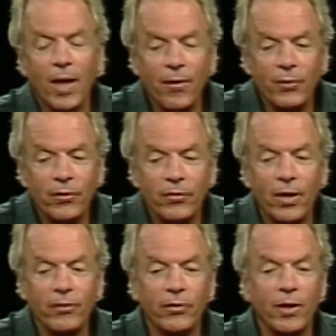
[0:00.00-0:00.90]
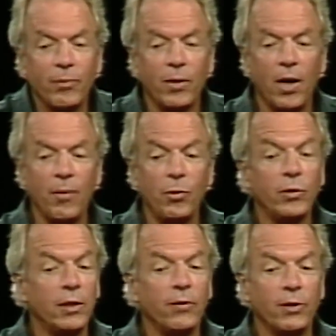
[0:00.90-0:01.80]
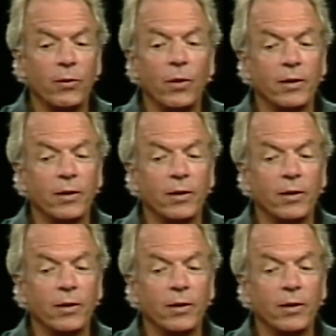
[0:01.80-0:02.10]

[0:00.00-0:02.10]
have this sense that I'm only living